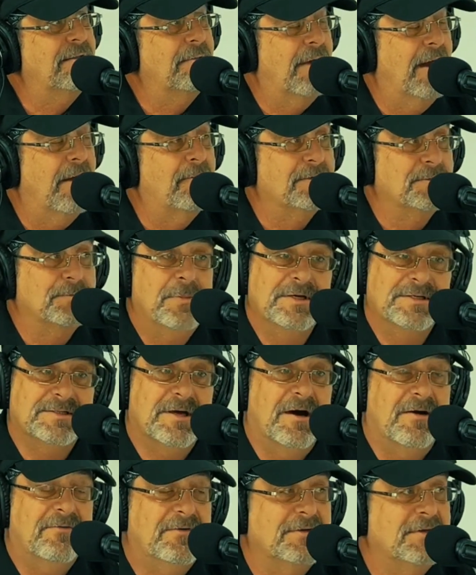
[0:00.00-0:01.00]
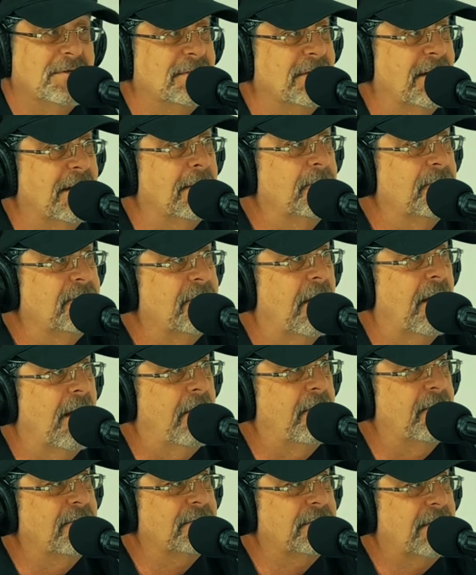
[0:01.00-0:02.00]
I was pissed off at the time, so I
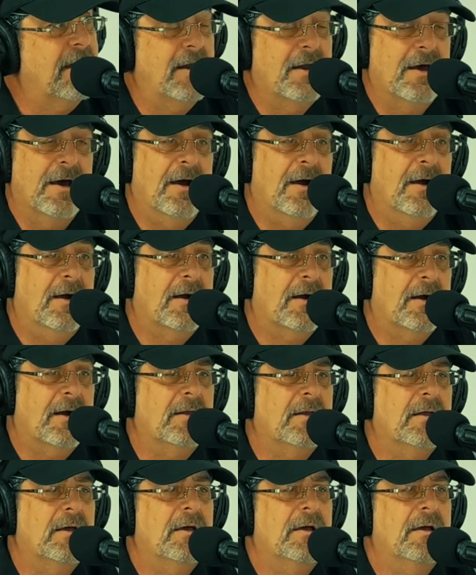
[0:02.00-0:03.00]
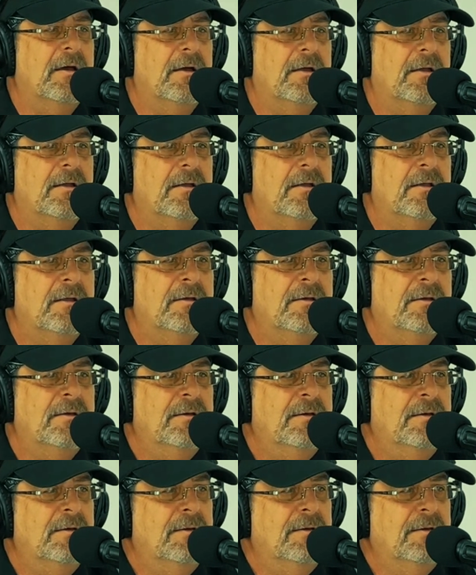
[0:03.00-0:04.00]
was kind of arrogant. And
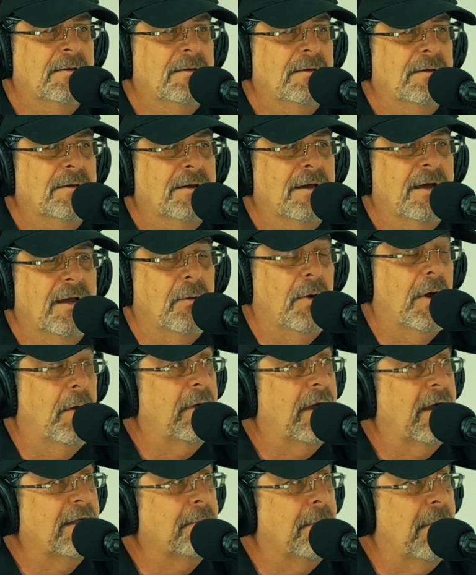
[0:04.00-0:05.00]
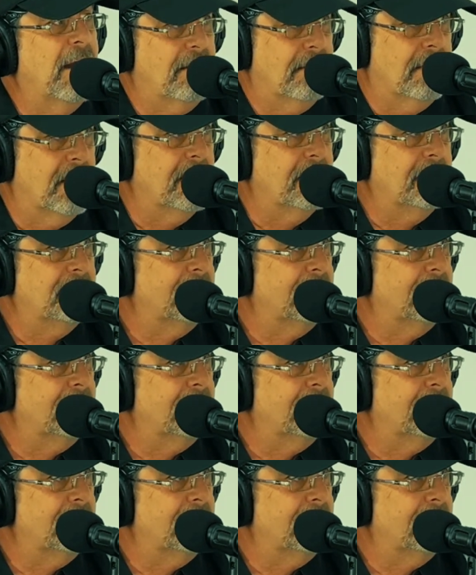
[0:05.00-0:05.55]
anyway, we got the bike running.